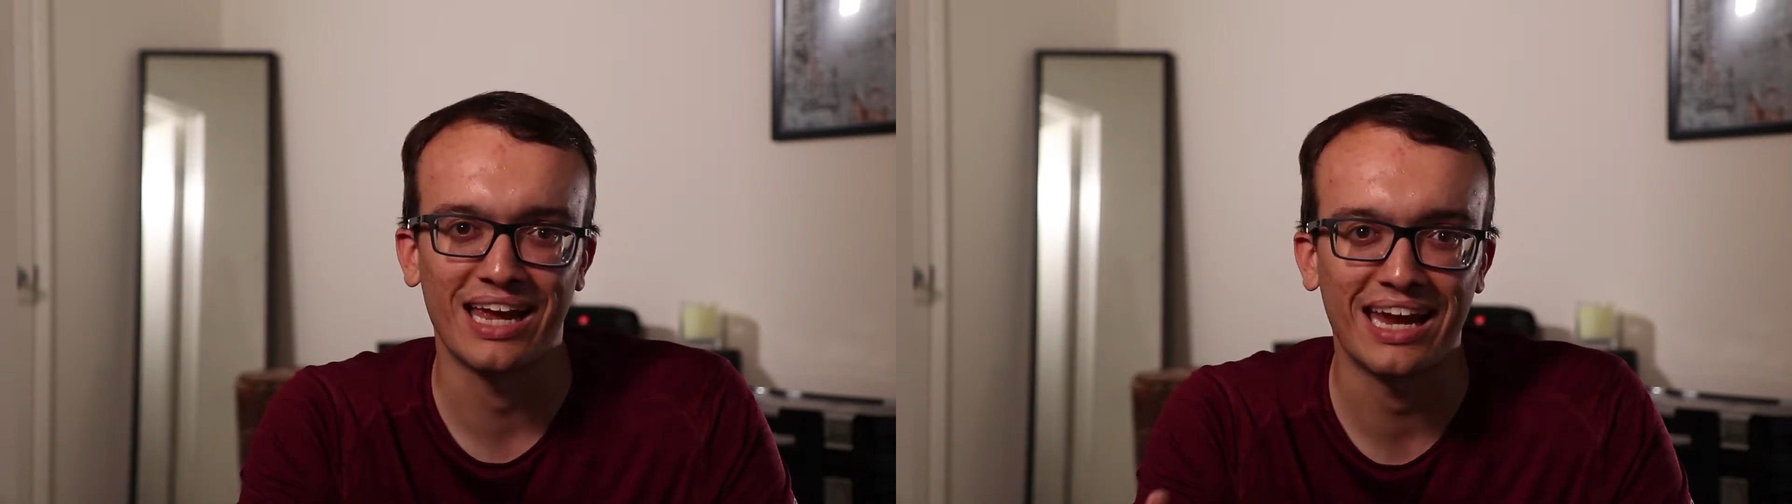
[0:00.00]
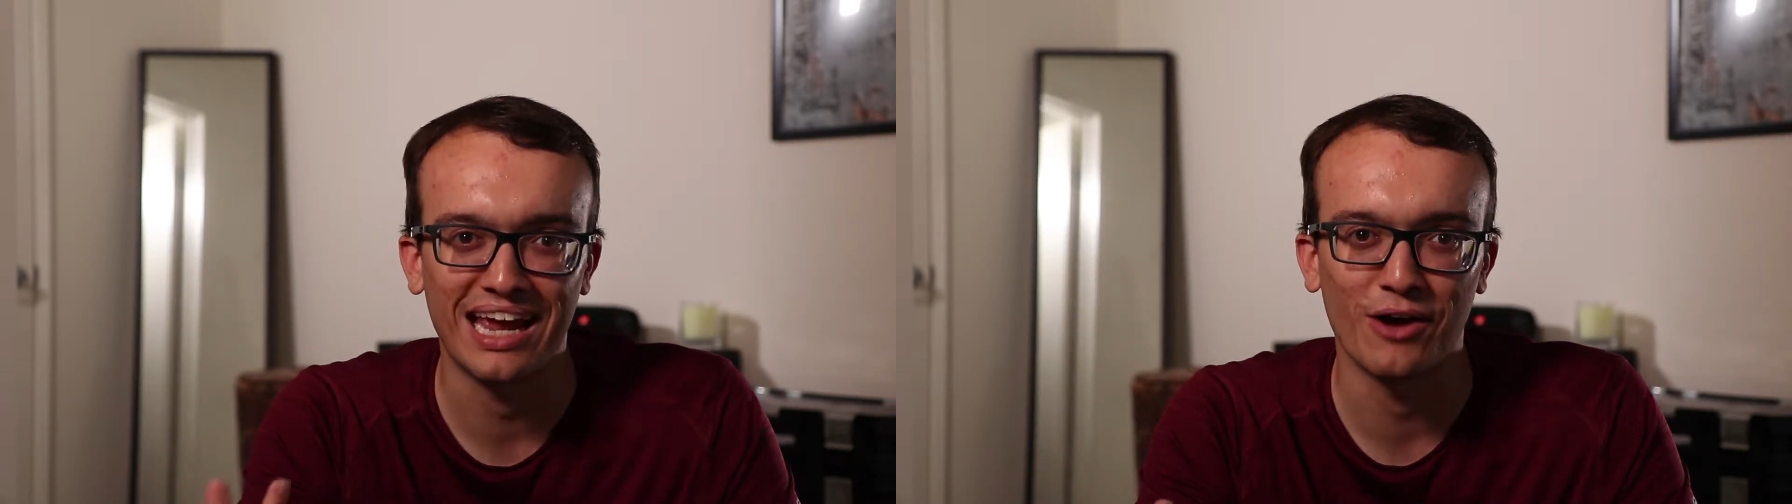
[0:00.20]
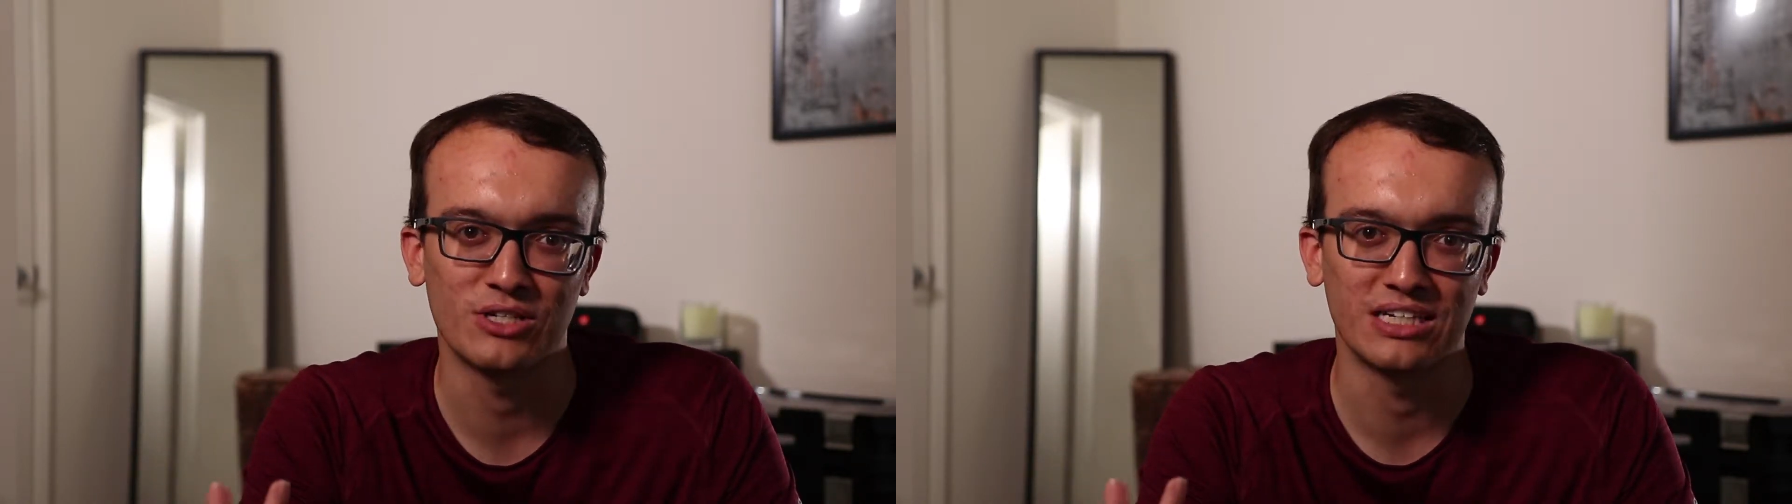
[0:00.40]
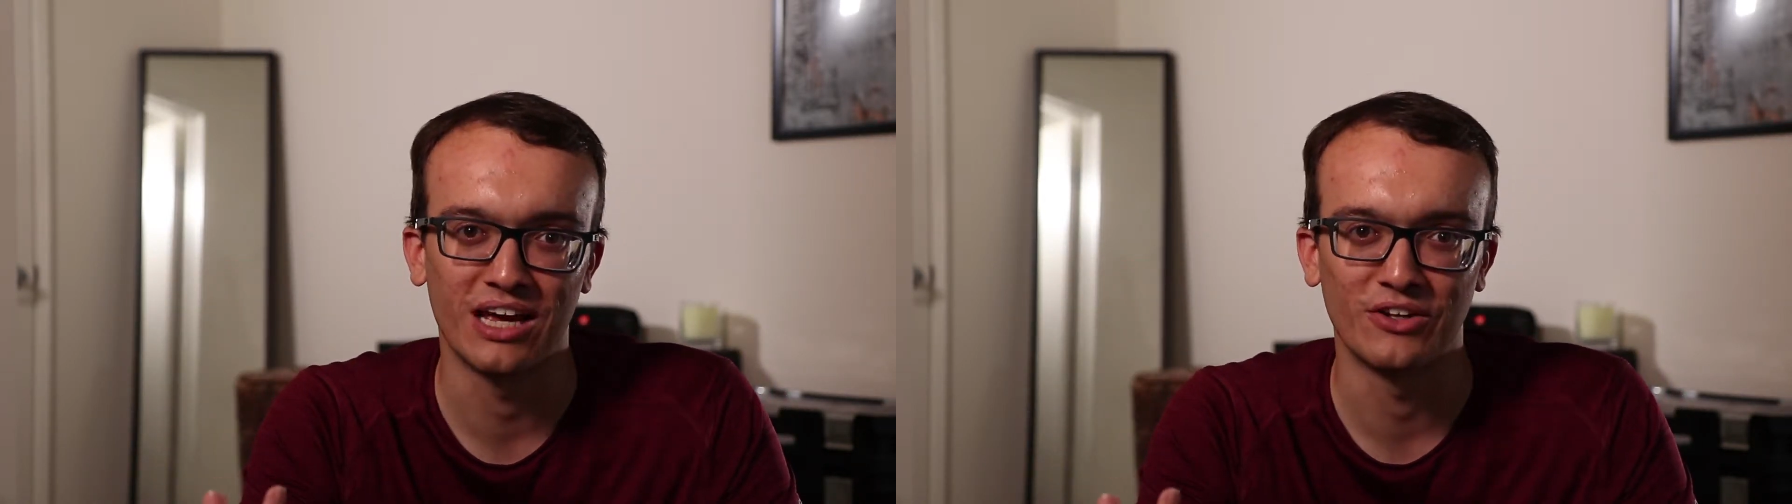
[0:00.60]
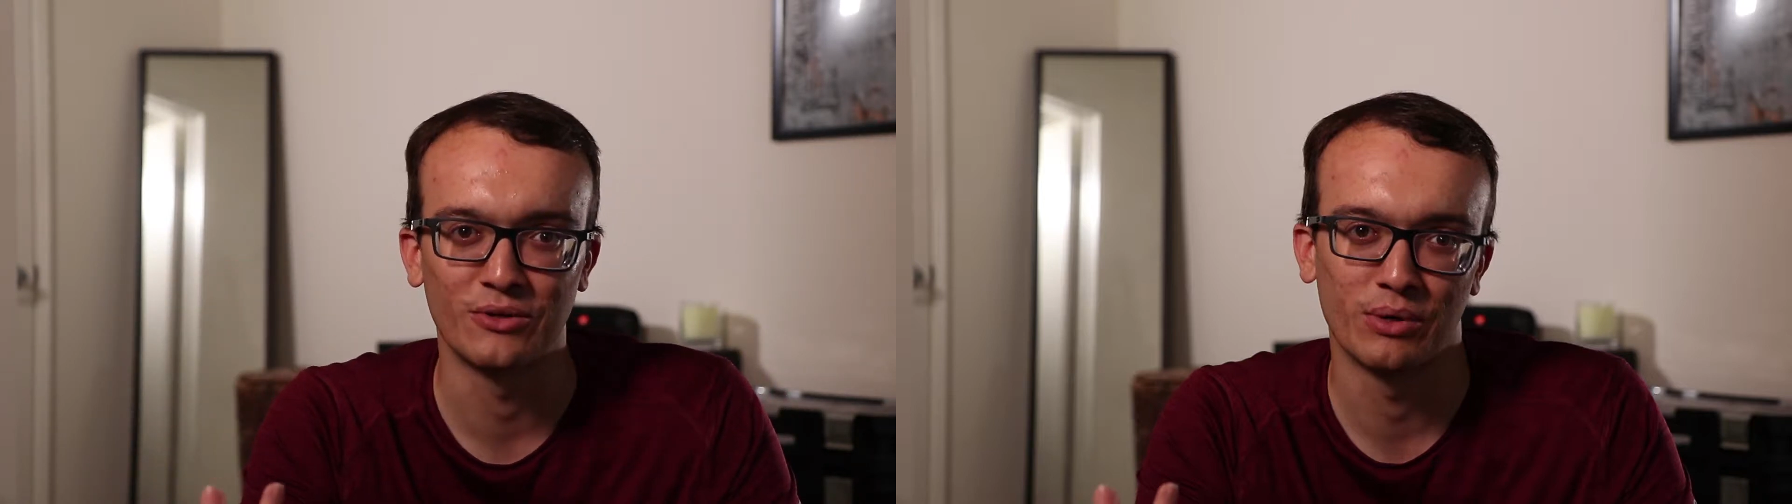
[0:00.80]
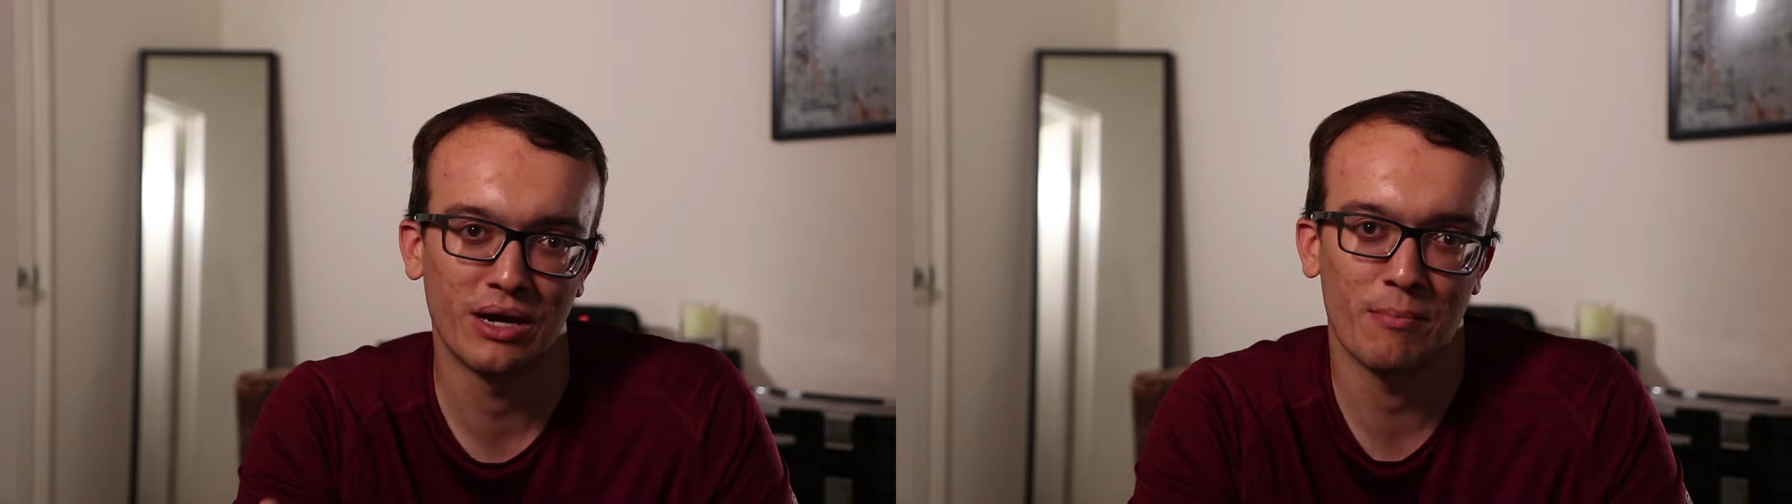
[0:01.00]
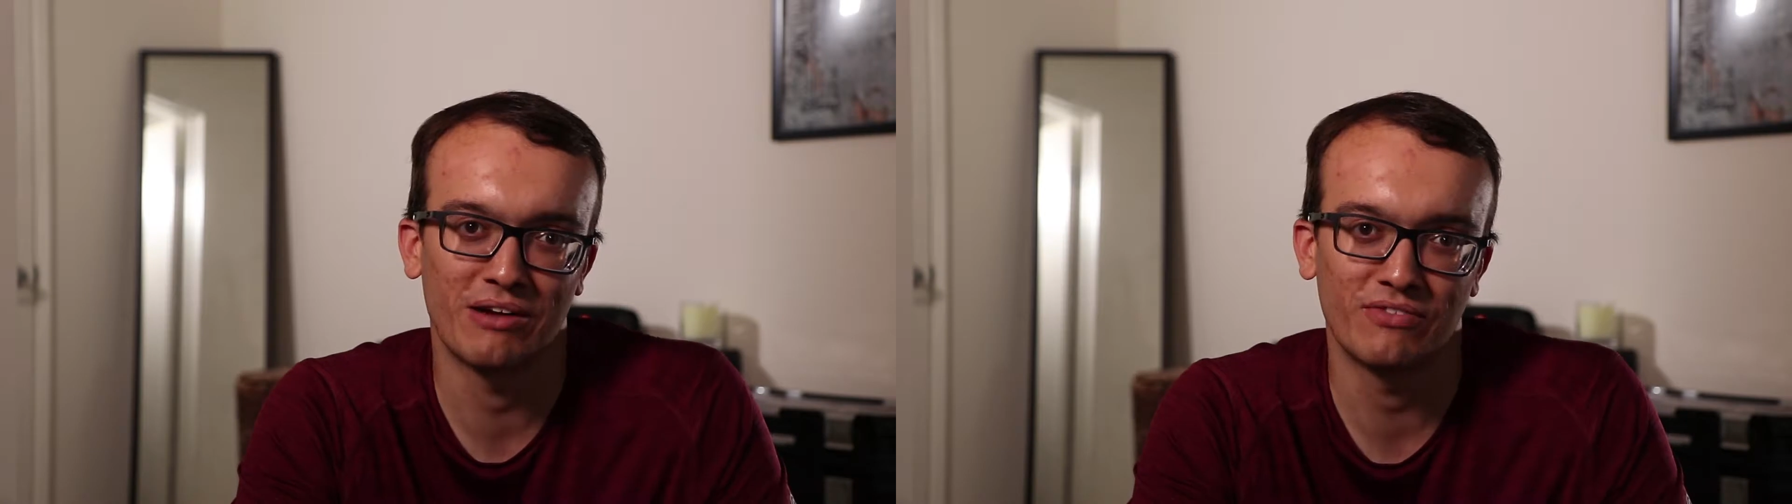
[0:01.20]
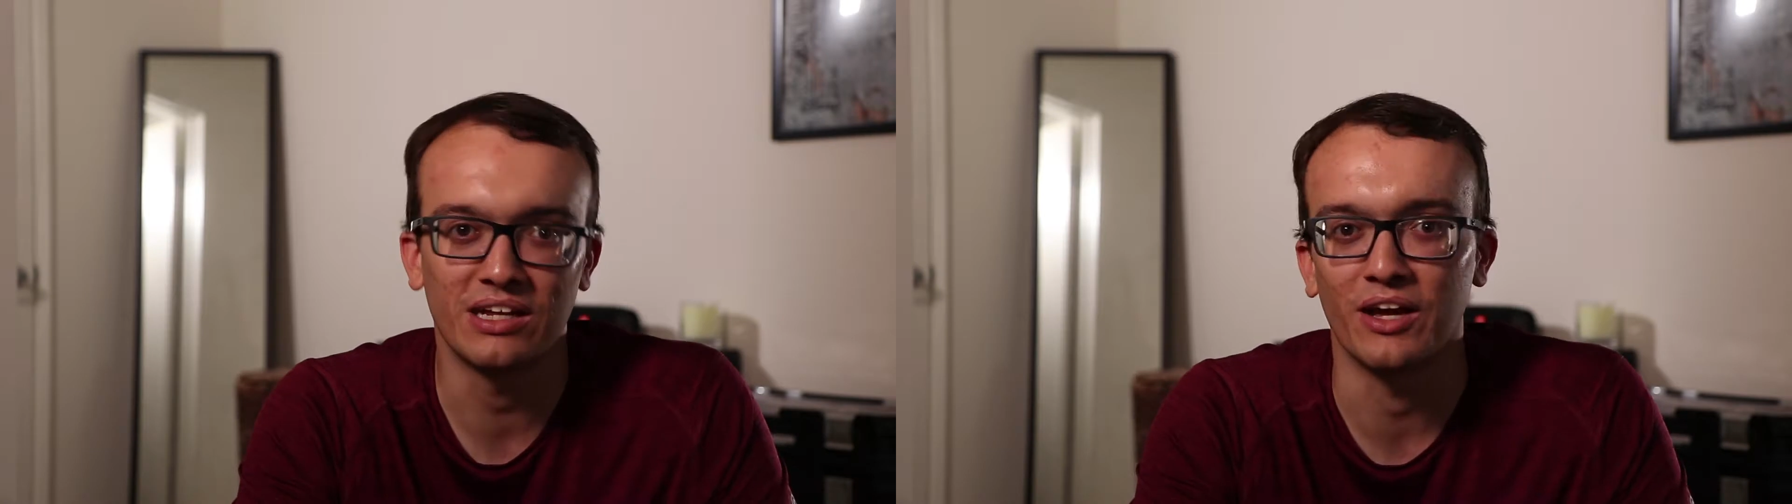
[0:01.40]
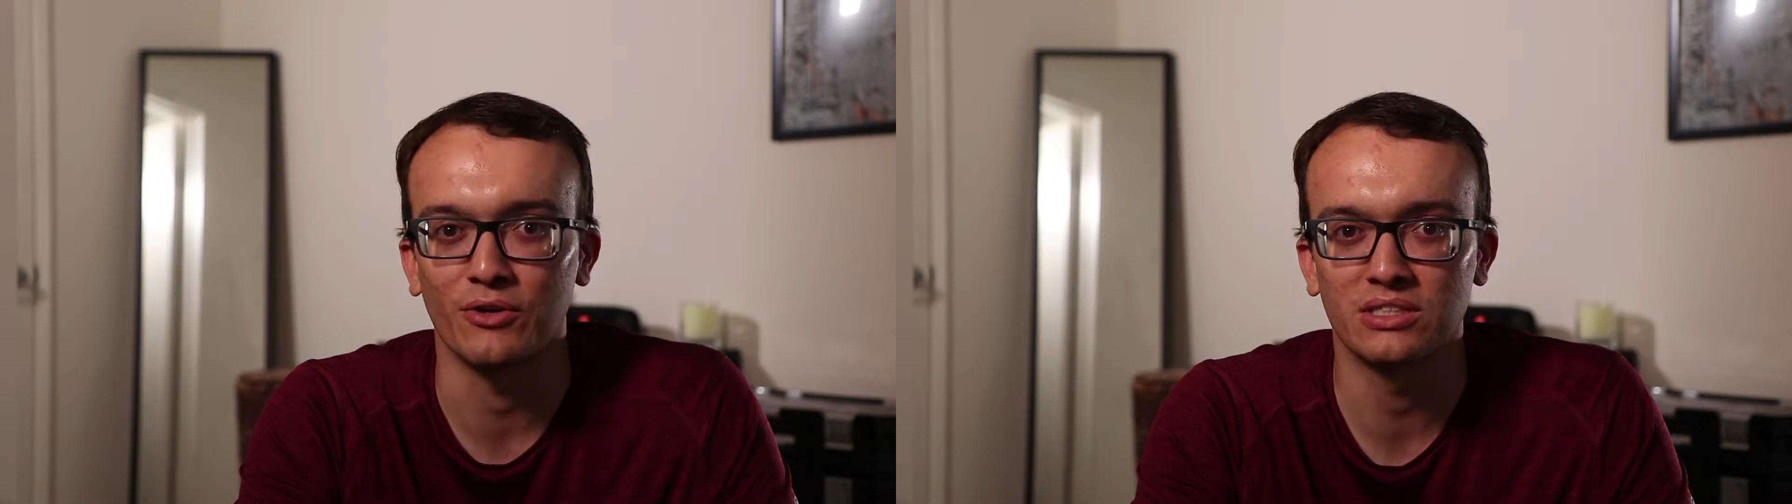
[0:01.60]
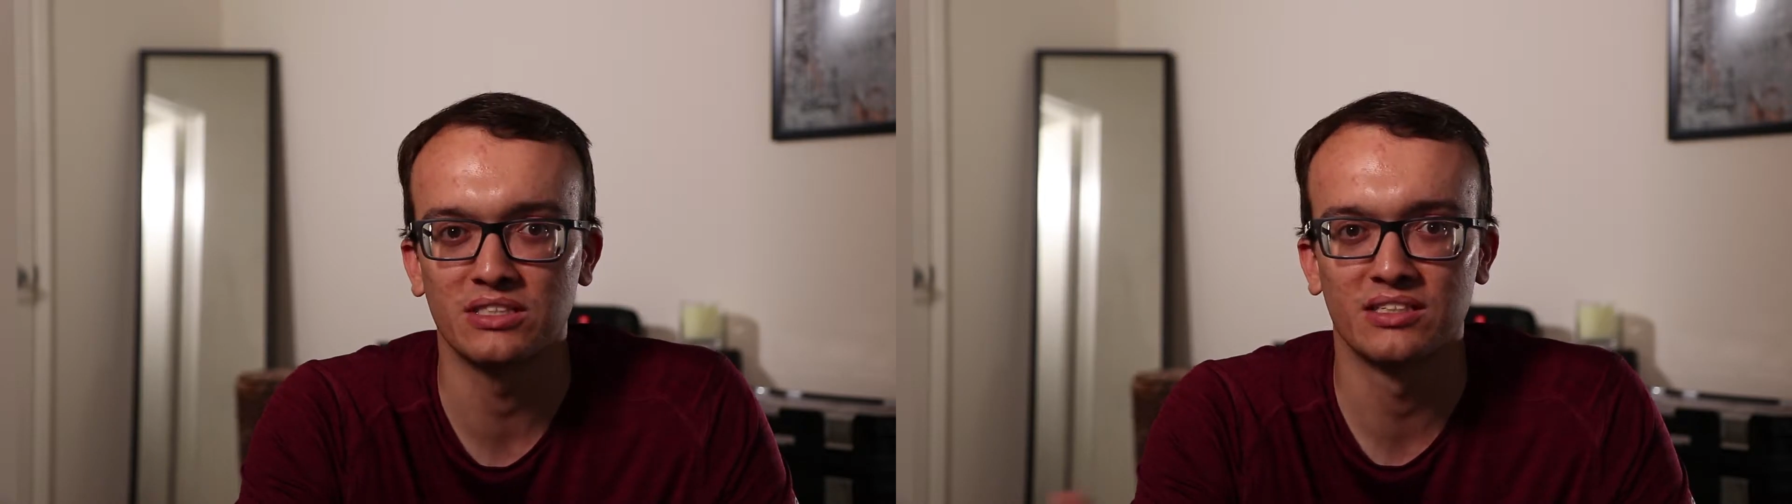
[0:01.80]
hang out together when I make
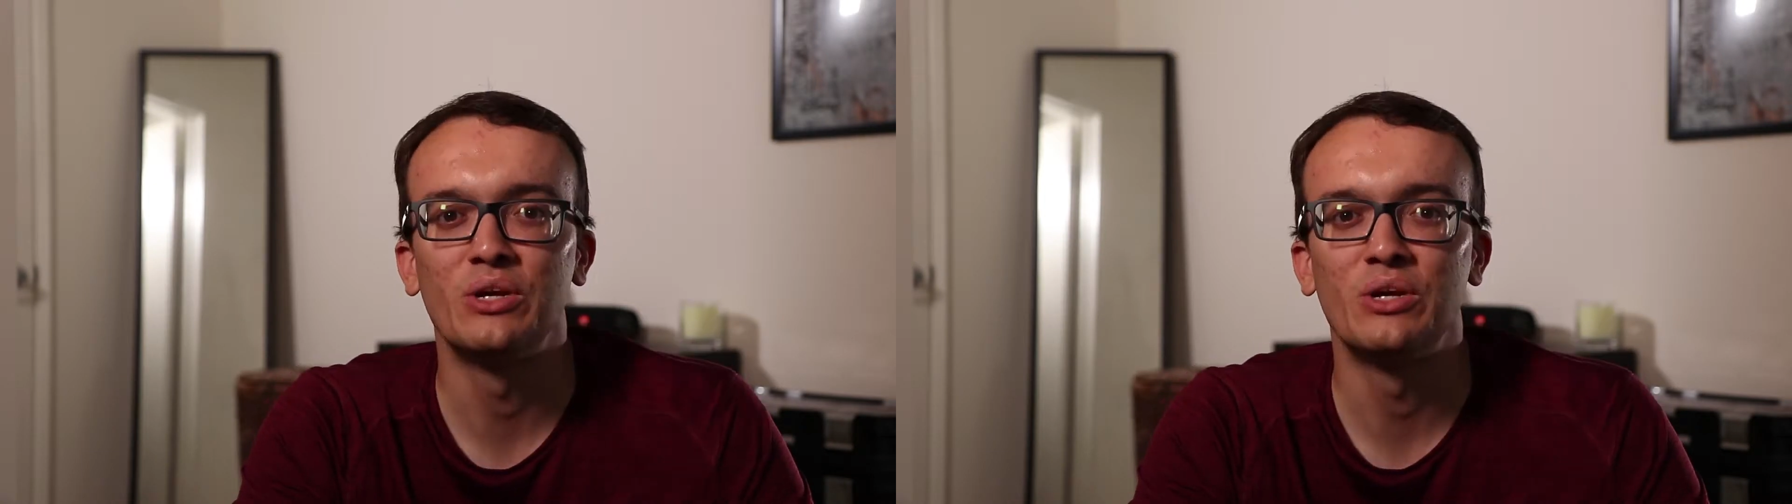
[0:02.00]
videos.